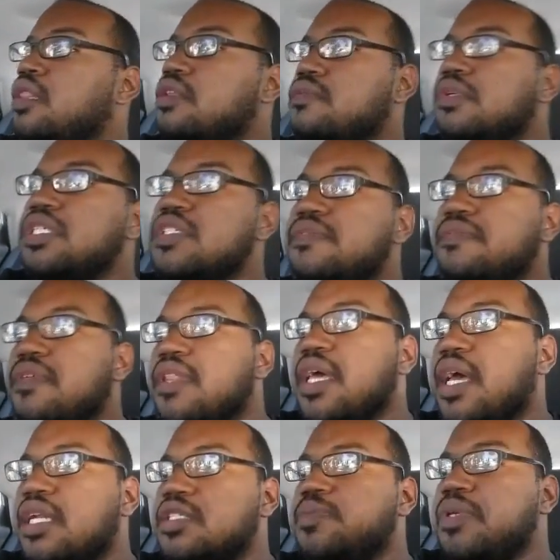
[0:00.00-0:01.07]
The reason for
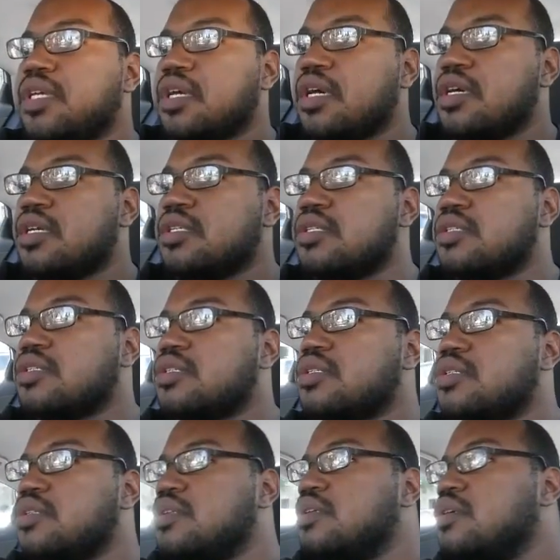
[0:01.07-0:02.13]
that is
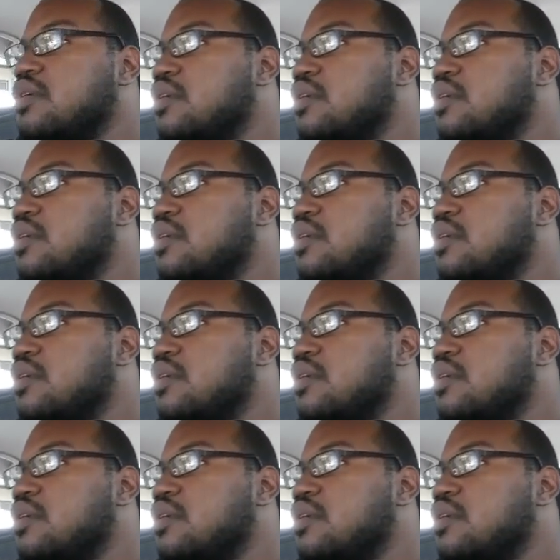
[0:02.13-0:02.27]
because